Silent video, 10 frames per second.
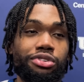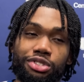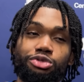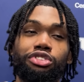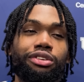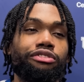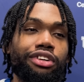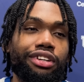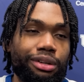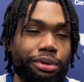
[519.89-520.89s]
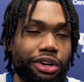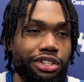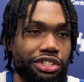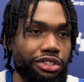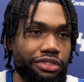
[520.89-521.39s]
It's really, really going to put on a
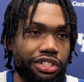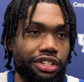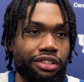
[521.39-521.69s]
show for sure.